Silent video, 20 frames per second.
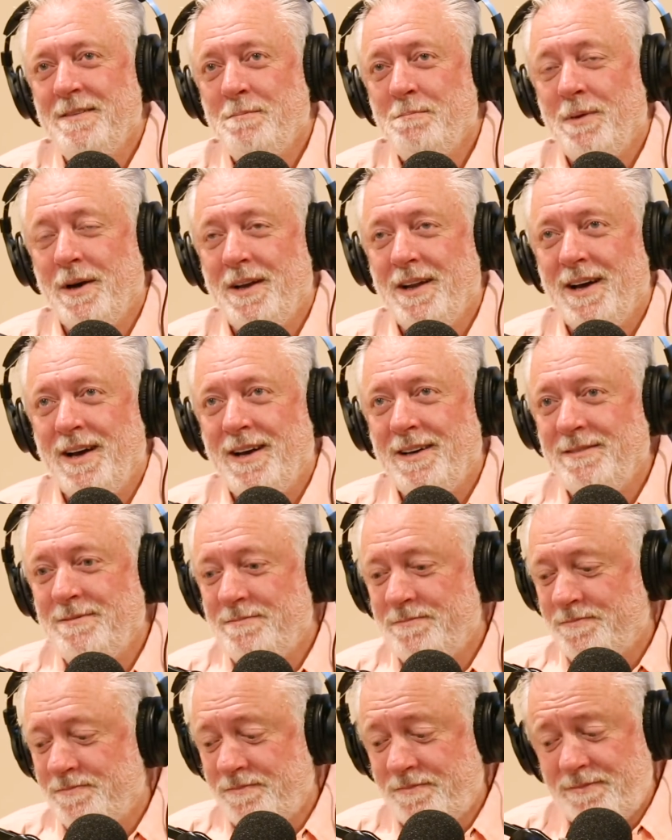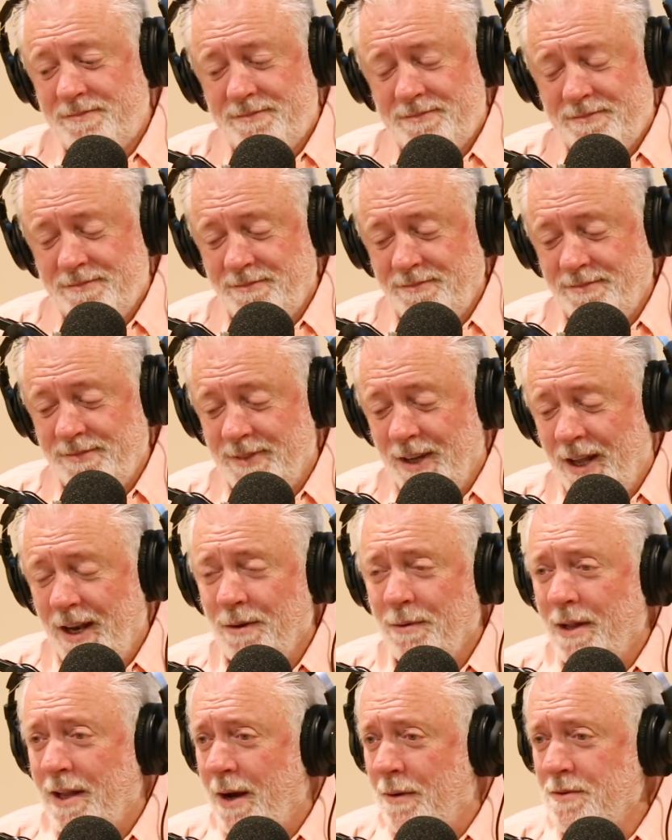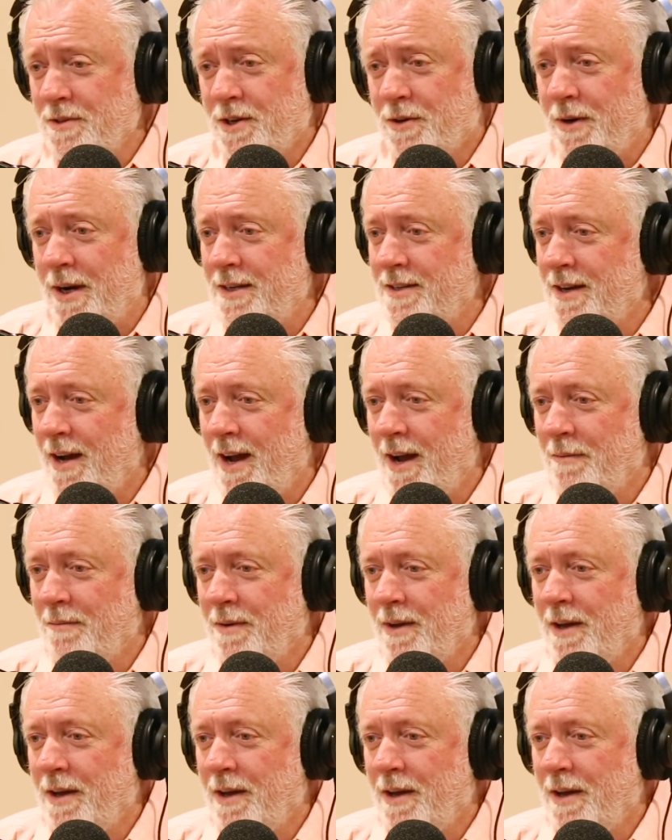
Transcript: But anyway, that was a great time.